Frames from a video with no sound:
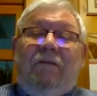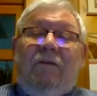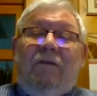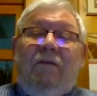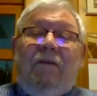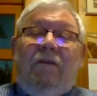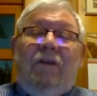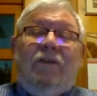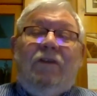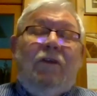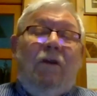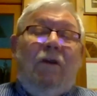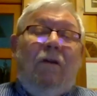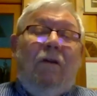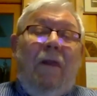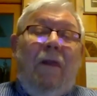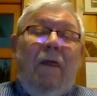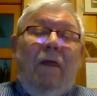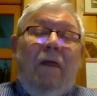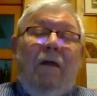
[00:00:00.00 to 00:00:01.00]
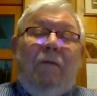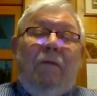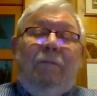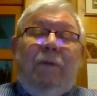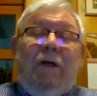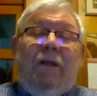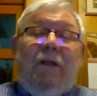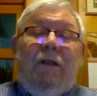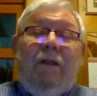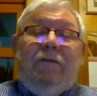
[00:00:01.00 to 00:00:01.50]
there this year,
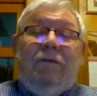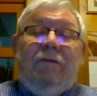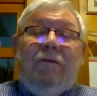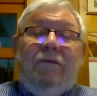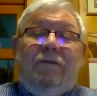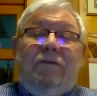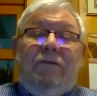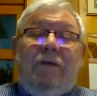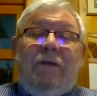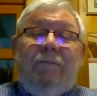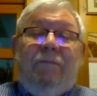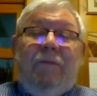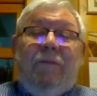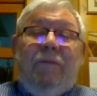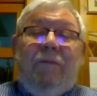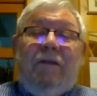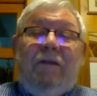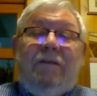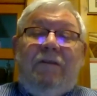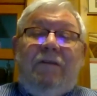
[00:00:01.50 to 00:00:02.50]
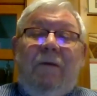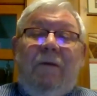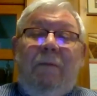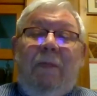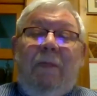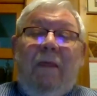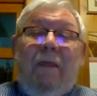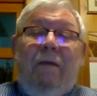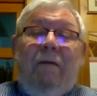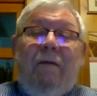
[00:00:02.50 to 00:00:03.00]
but it turns up that
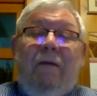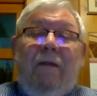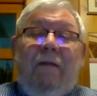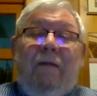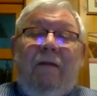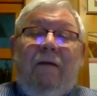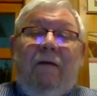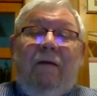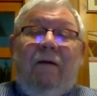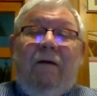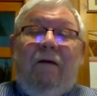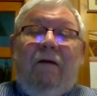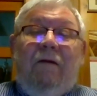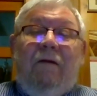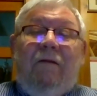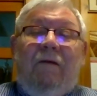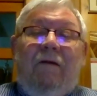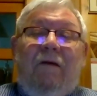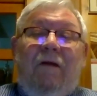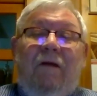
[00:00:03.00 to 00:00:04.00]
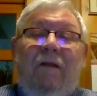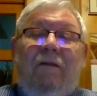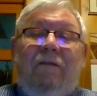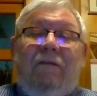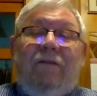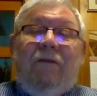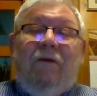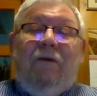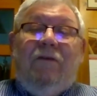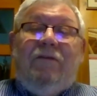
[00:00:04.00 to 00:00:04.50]
on
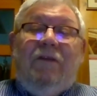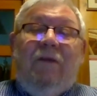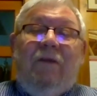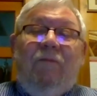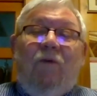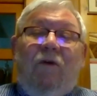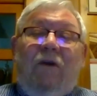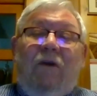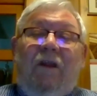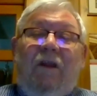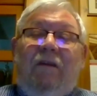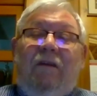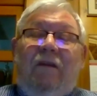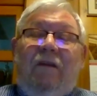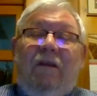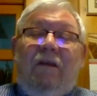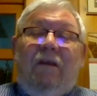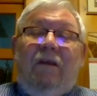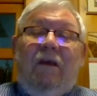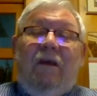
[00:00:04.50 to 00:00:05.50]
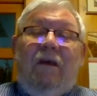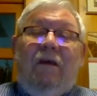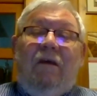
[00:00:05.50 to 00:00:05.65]
Thursday morning, the